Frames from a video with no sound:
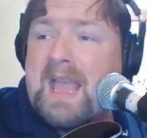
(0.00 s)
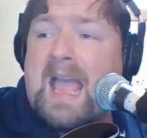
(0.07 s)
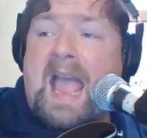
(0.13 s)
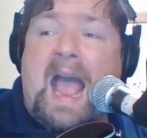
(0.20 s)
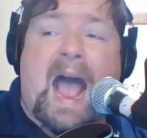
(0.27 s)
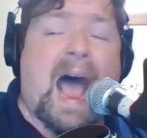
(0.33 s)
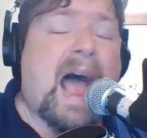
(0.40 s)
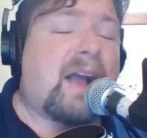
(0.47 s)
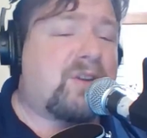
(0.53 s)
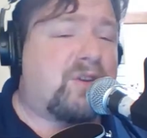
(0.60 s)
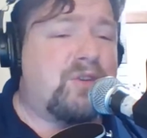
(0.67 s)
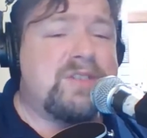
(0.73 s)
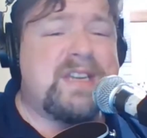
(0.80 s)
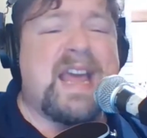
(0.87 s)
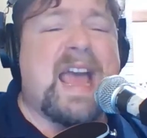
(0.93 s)
I
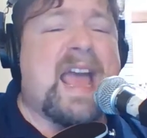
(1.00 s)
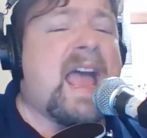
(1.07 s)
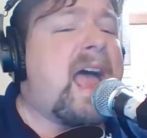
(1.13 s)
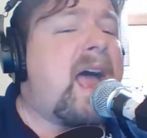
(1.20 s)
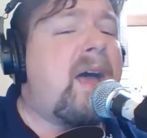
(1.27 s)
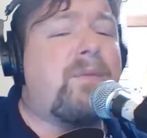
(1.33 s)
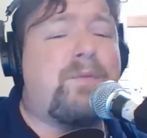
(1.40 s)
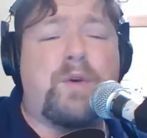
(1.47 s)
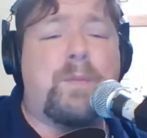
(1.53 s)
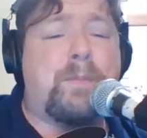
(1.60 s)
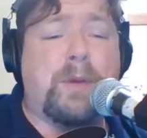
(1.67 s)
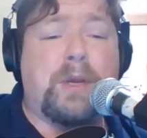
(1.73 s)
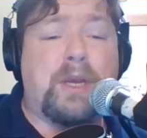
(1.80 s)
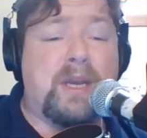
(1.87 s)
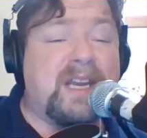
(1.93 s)
could never
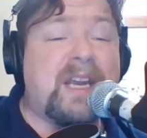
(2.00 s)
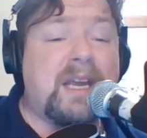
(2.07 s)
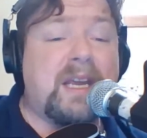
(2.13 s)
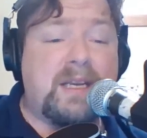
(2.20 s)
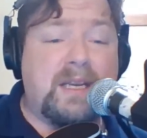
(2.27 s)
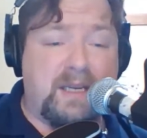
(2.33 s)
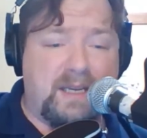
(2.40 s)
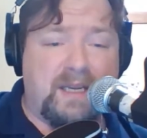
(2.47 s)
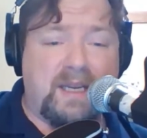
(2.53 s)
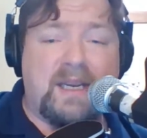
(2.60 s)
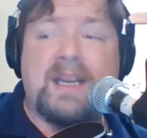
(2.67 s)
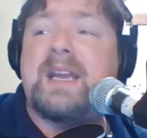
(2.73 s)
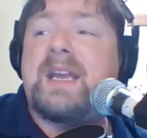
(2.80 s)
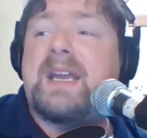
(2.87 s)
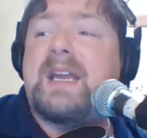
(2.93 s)

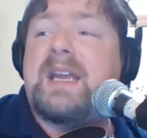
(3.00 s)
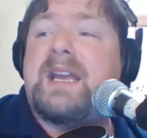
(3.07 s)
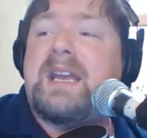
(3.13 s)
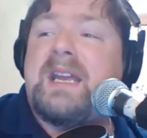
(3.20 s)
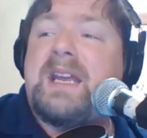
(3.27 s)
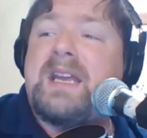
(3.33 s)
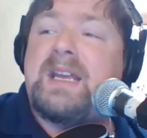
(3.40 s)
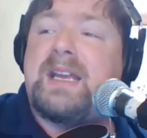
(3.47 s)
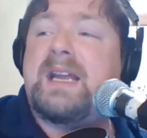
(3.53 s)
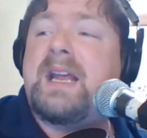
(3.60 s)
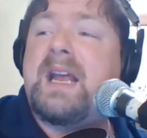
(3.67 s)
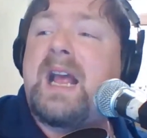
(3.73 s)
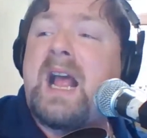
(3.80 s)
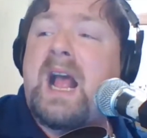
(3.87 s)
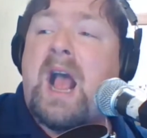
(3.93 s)
be
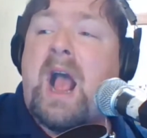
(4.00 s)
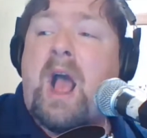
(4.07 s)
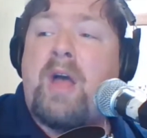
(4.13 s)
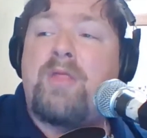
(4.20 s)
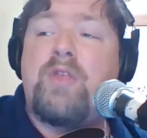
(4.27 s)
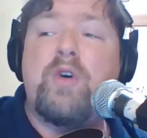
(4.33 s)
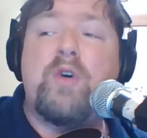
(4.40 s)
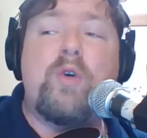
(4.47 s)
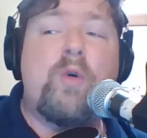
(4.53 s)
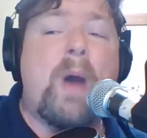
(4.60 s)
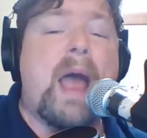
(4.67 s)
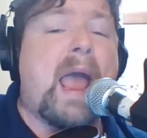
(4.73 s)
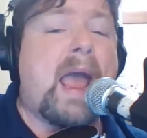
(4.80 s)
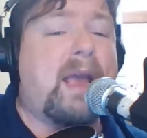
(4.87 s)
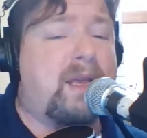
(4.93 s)
the
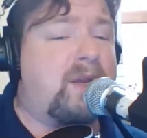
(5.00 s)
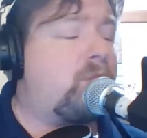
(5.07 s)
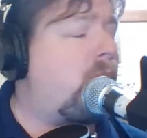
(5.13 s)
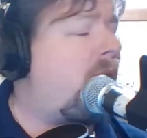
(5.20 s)
way it